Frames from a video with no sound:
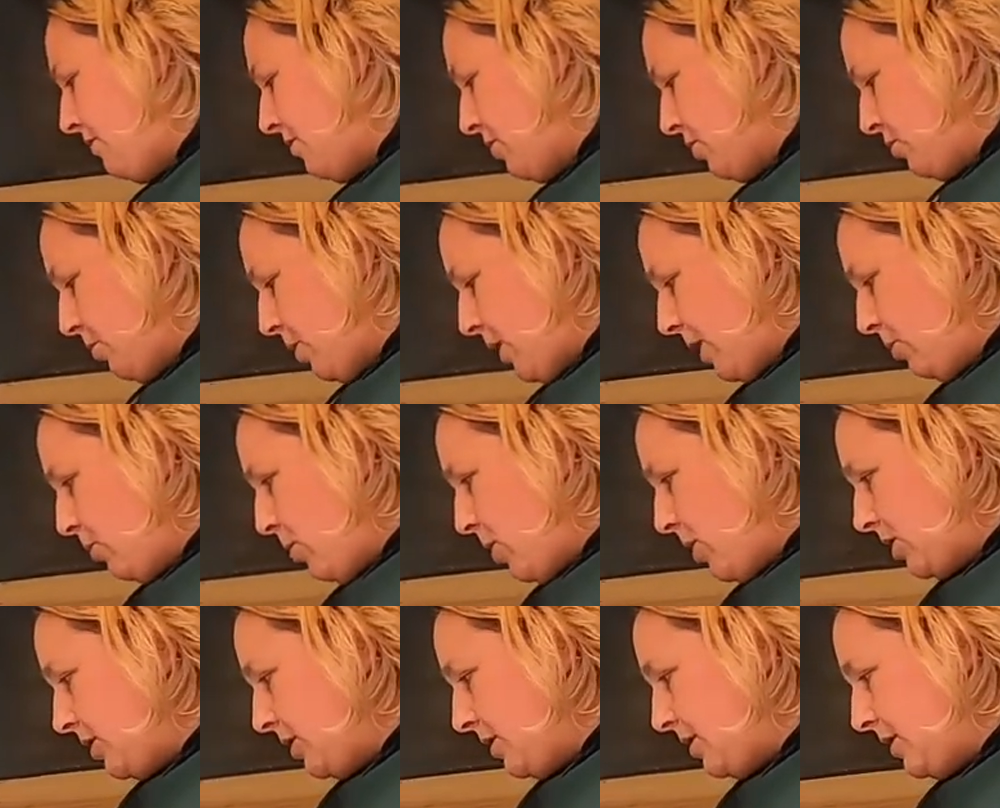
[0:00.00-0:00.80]
for grey
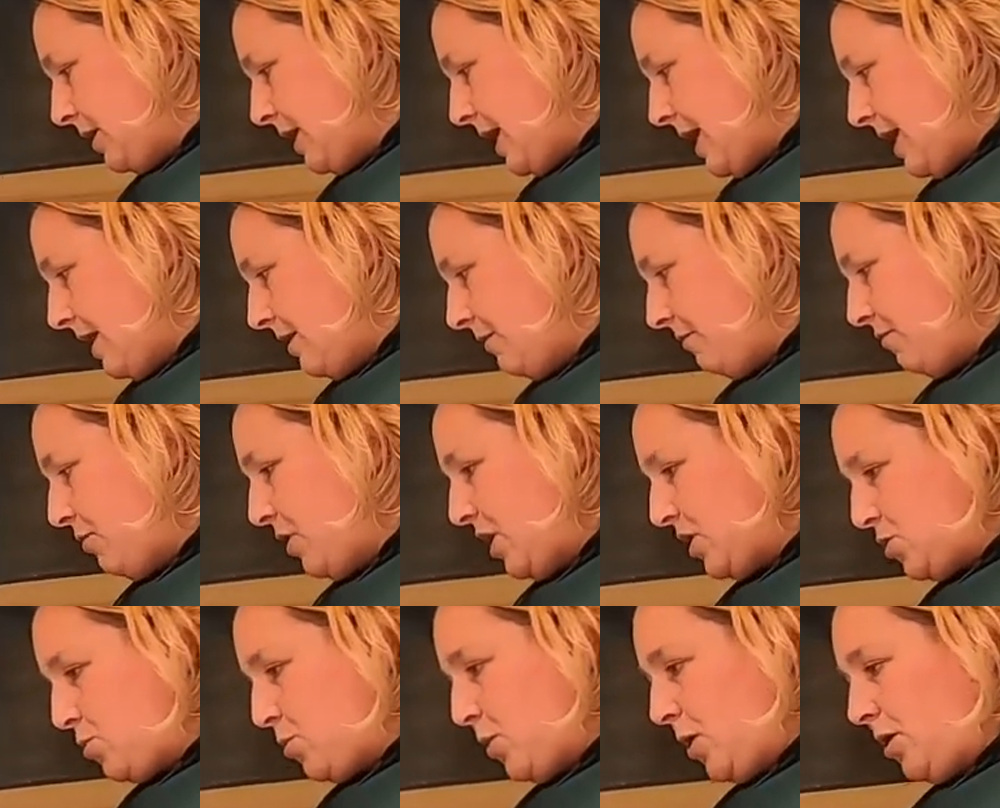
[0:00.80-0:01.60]
water, and
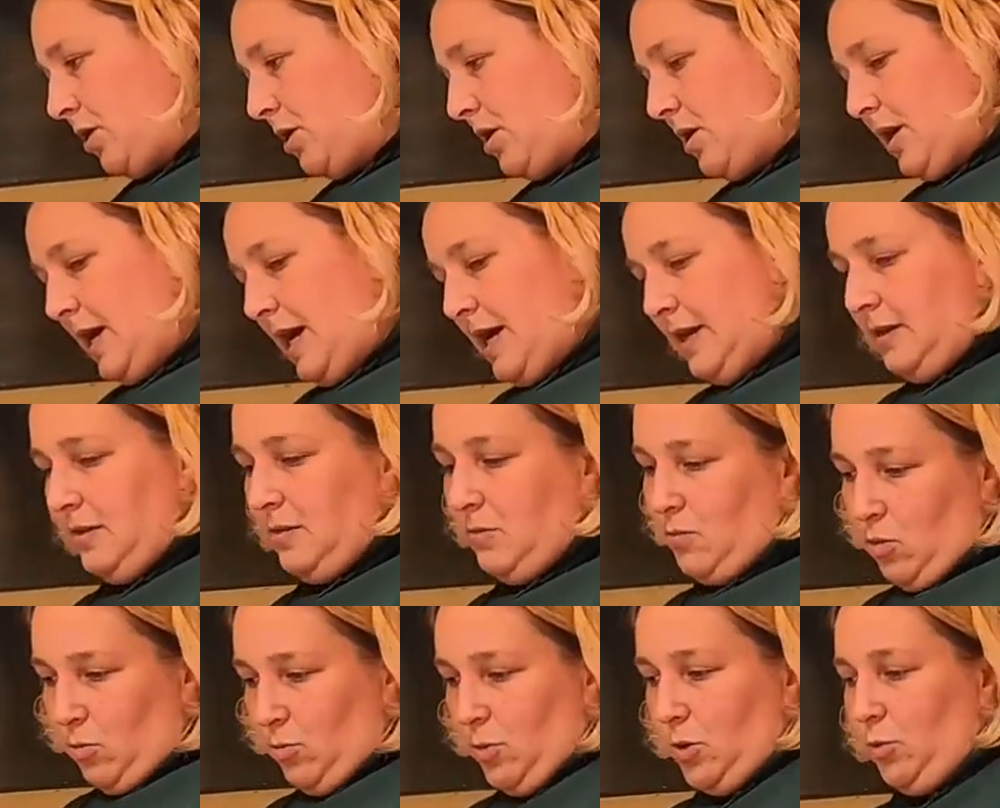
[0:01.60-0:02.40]
fresh water at
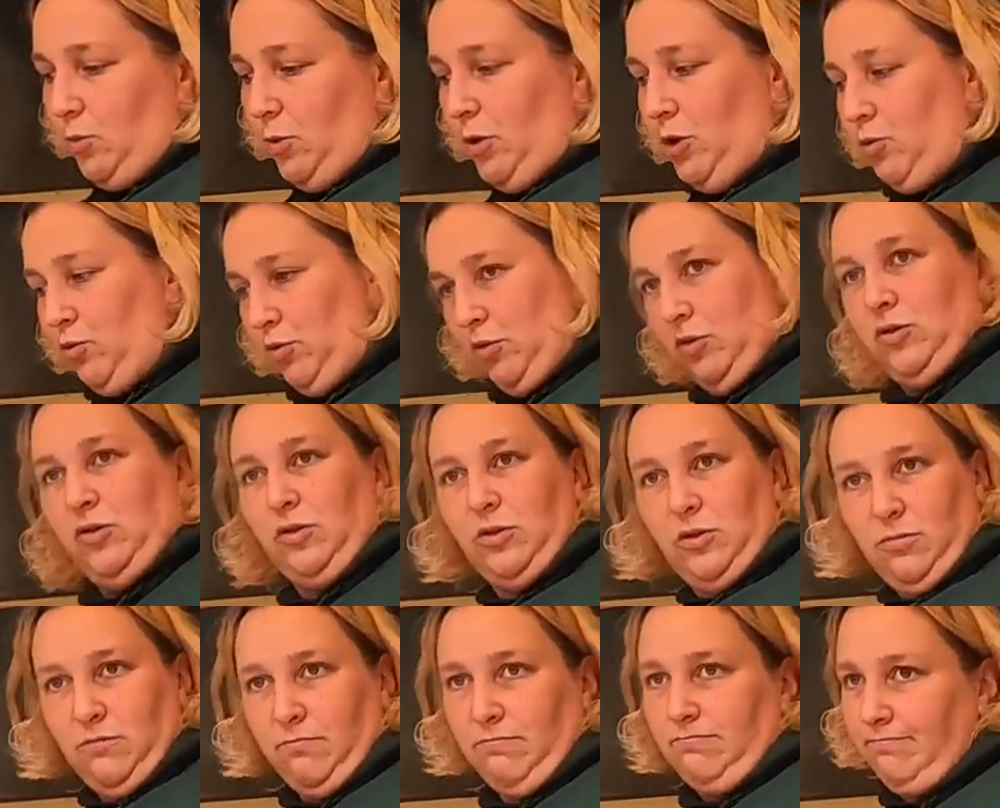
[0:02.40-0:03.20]
the moment we
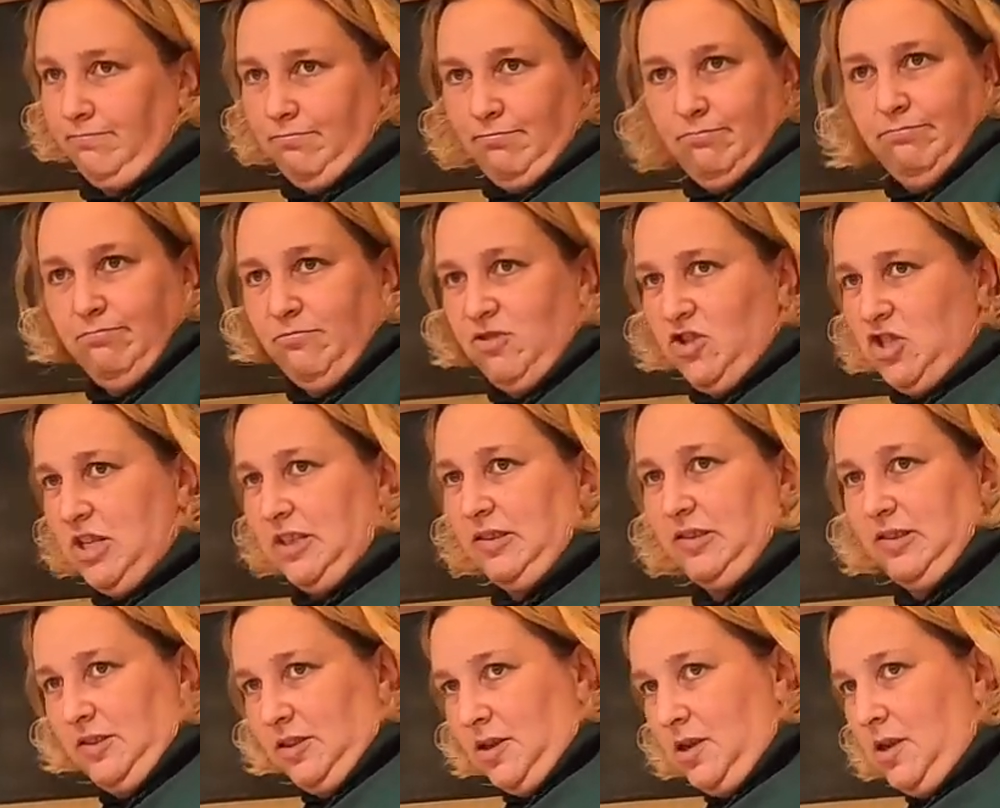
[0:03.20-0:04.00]
use
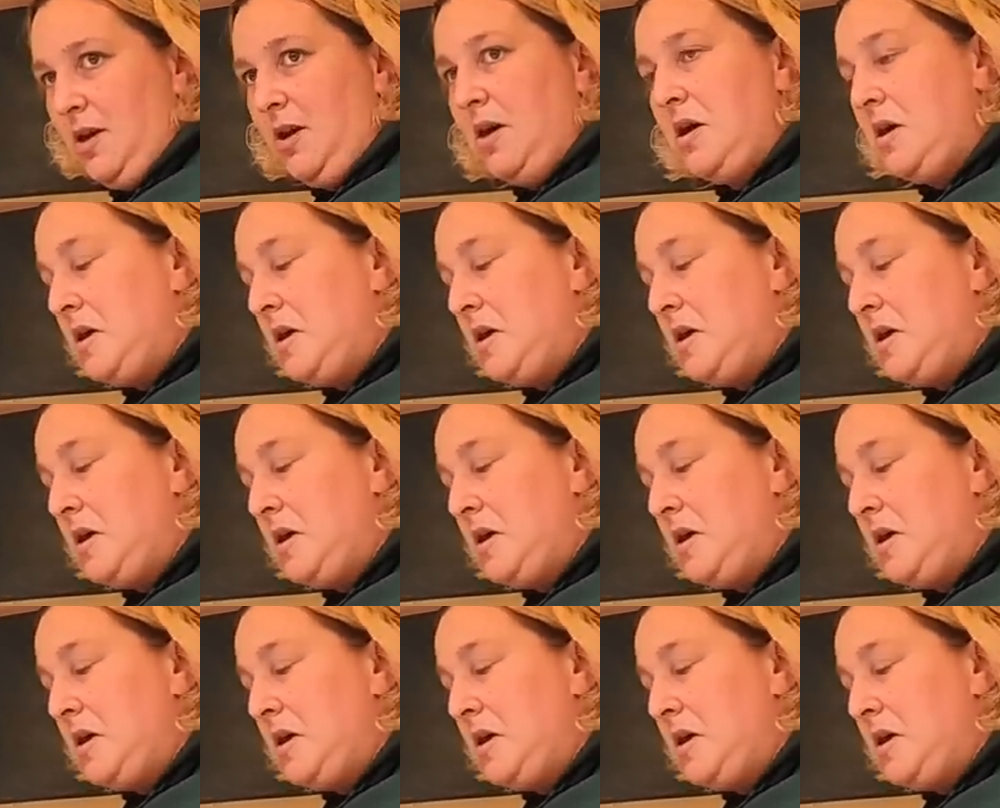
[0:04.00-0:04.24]
just